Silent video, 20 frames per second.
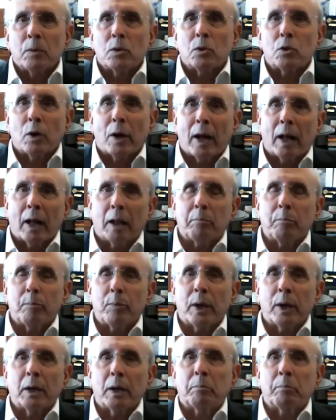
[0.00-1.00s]
to help
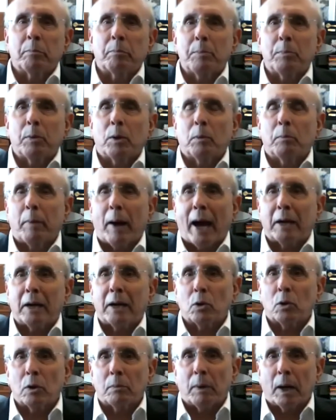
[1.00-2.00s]
bring people back
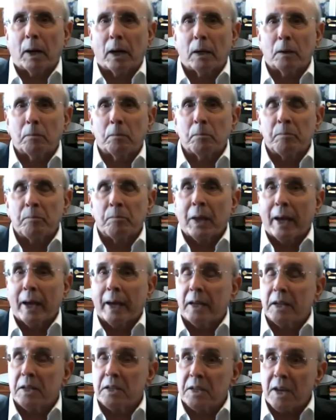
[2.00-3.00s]
to the Mile.
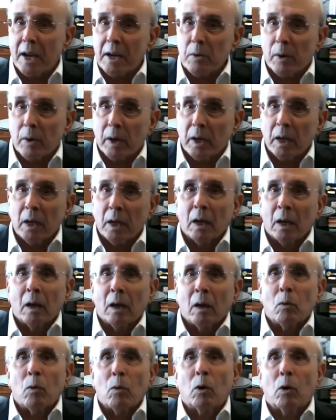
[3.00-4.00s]
And in January,
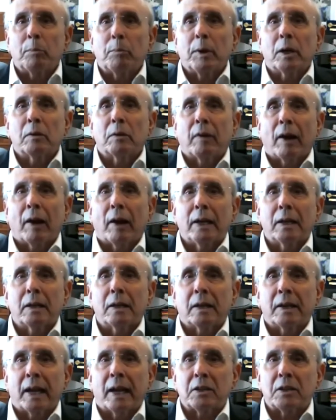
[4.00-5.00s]
we will be unveiling
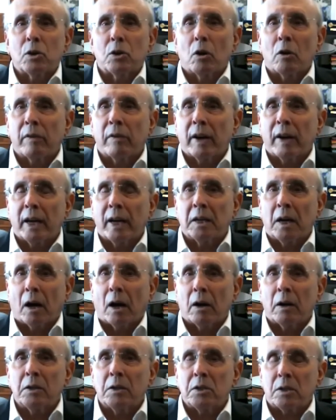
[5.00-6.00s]
the next overhead
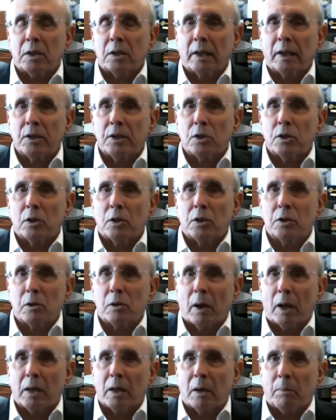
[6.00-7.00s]
art installation on
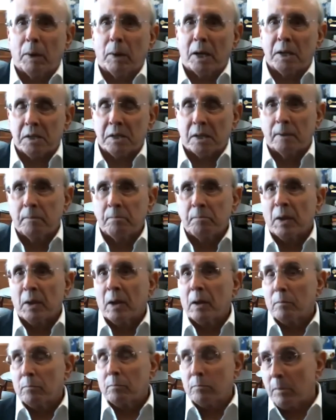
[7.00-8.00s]
Giralda Plaza.
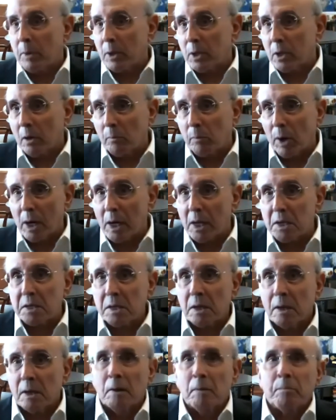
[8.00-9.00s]
Remember the
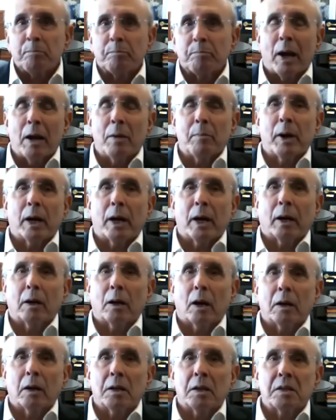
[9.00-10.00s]
umbrellas? By American
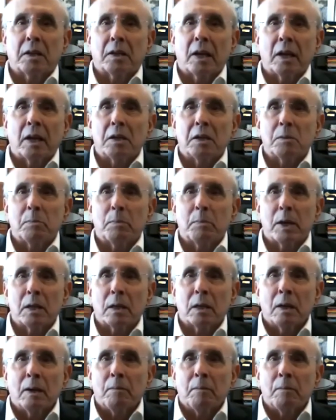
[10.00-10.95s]
artist Kiki Smith,